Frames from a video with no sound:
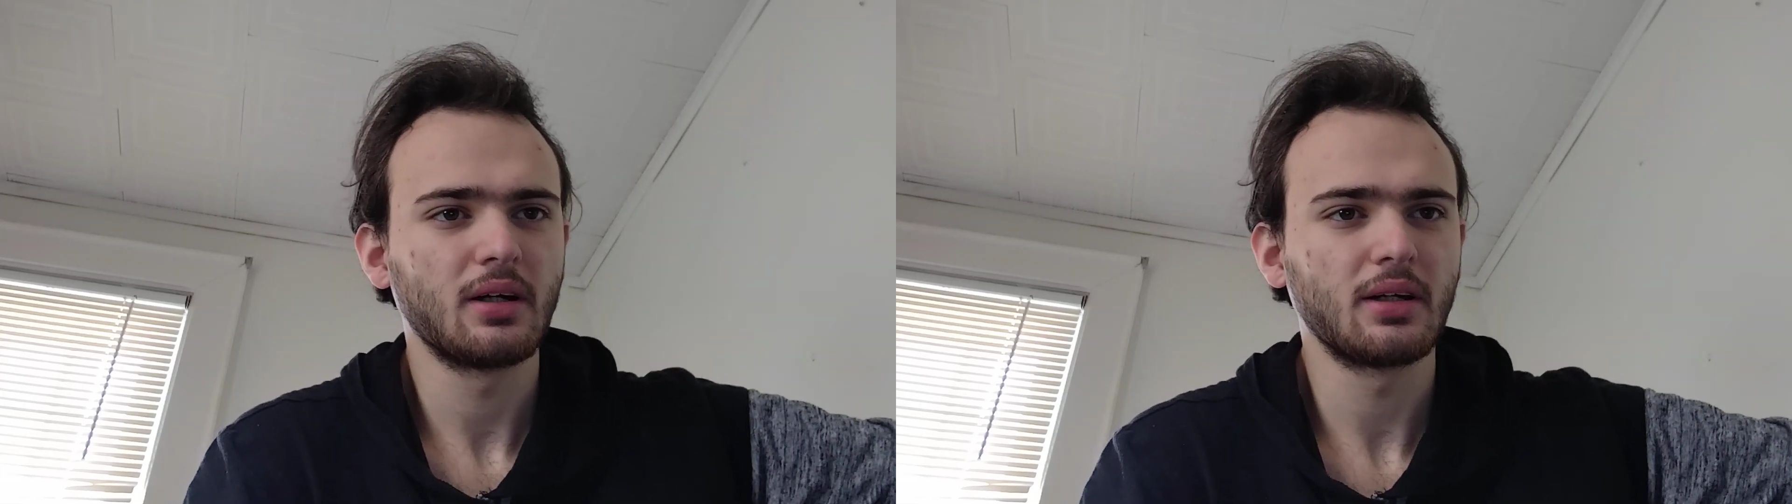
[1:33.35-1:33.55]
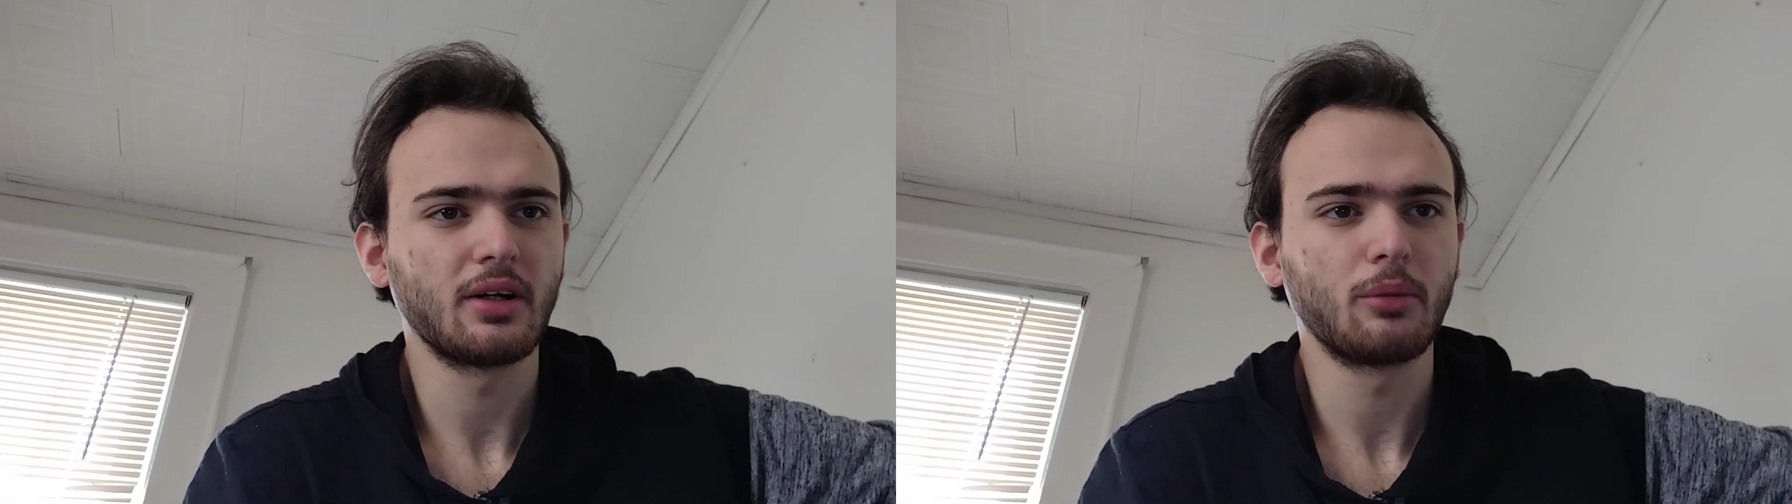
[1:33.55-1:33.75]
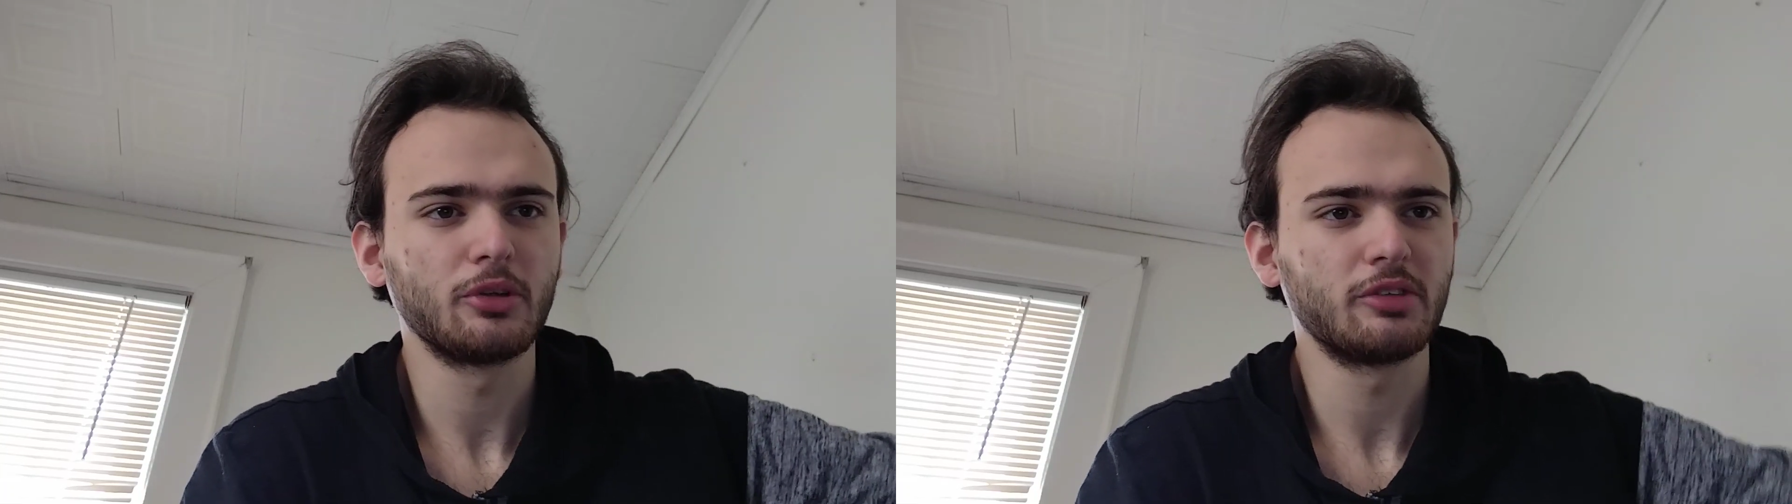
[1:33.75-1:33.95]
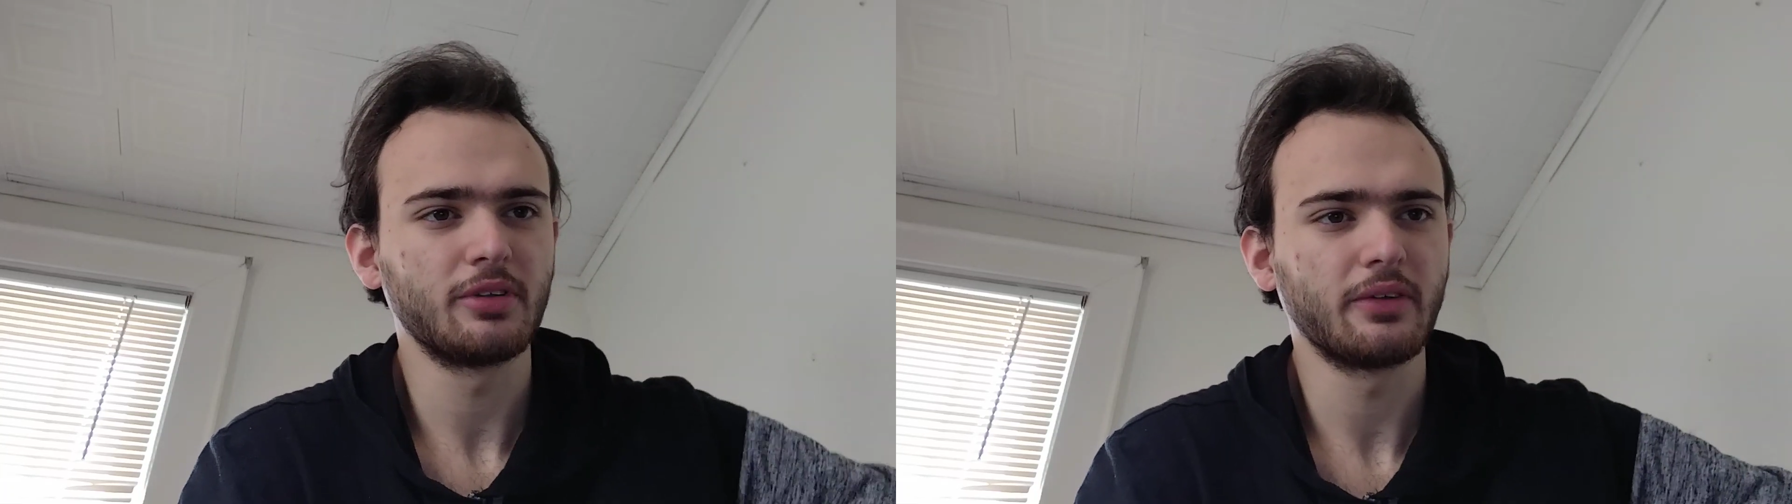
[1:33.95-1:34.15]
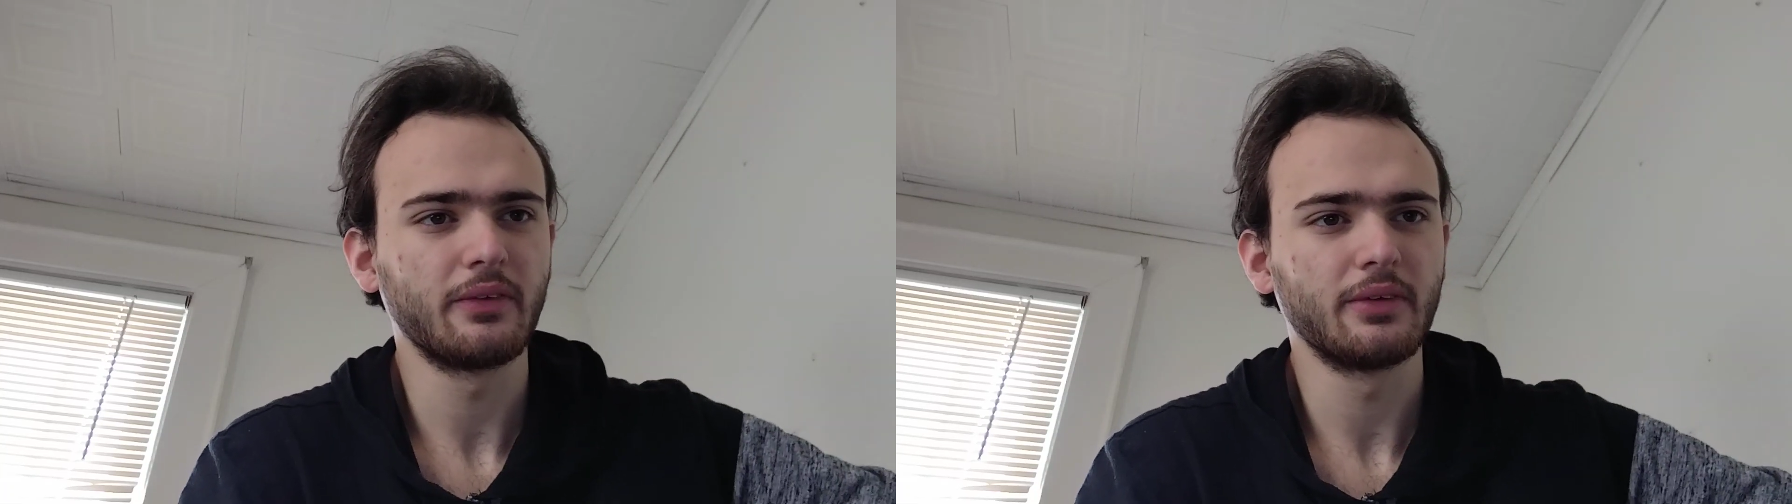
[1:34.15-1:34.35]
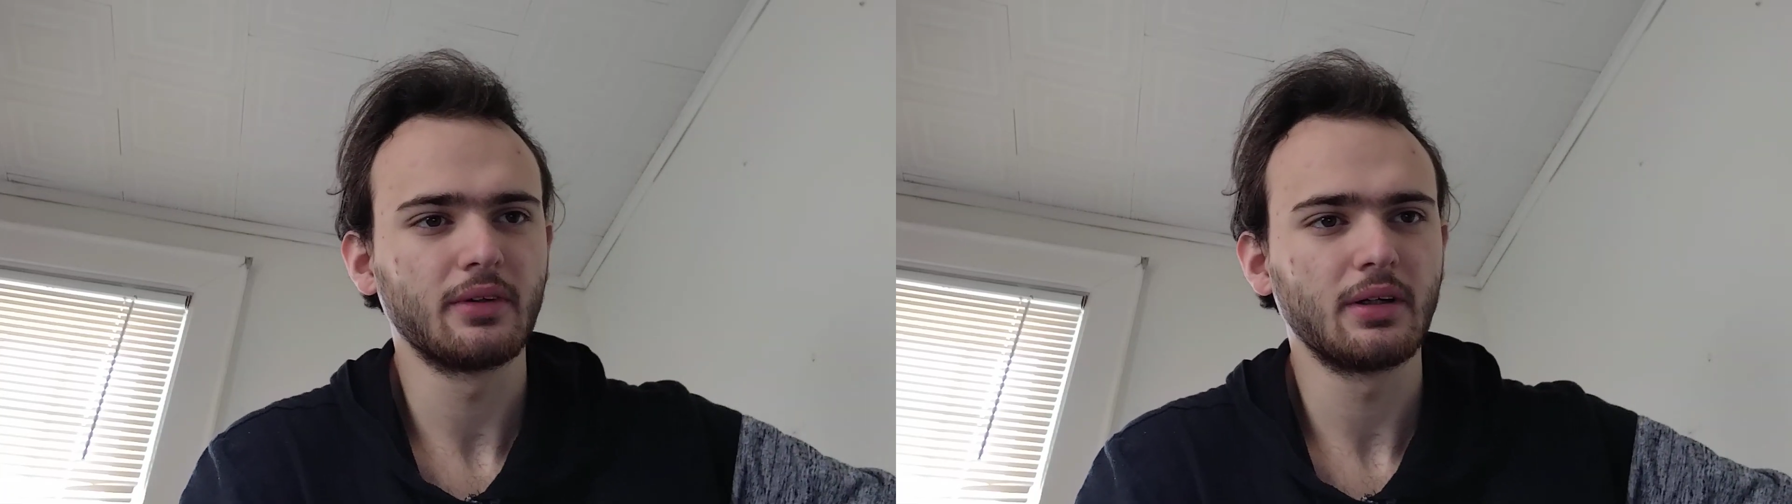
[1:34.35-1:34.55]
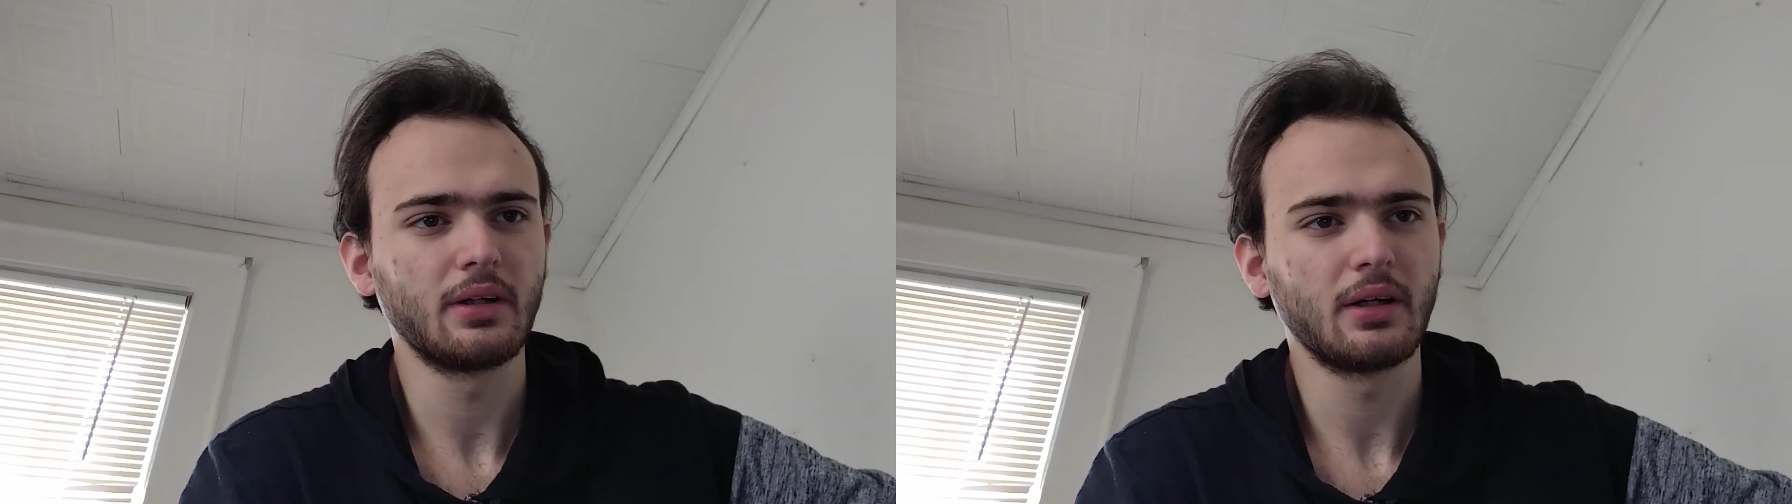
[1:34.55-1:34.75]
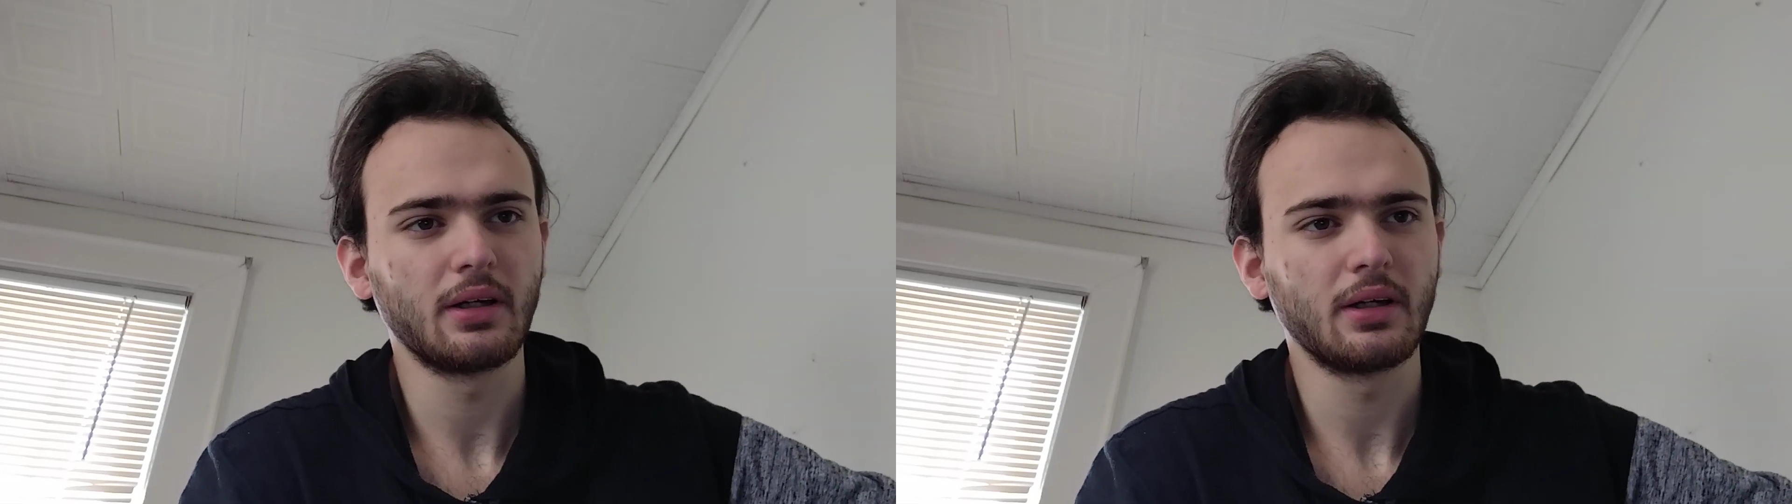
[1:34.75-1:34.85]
and I almost failed the